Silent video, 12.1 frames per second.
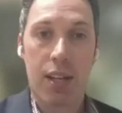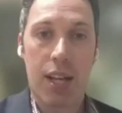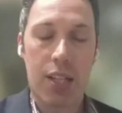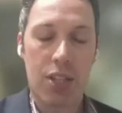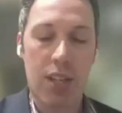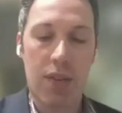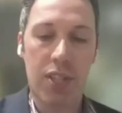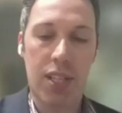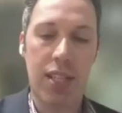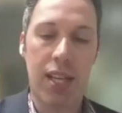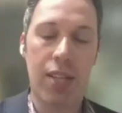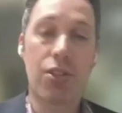it shifts
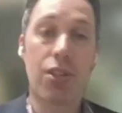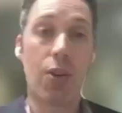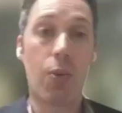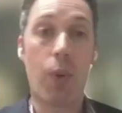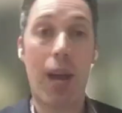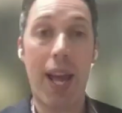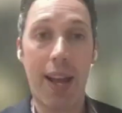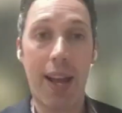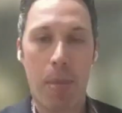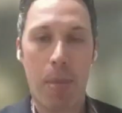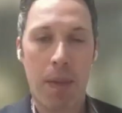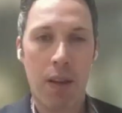attention away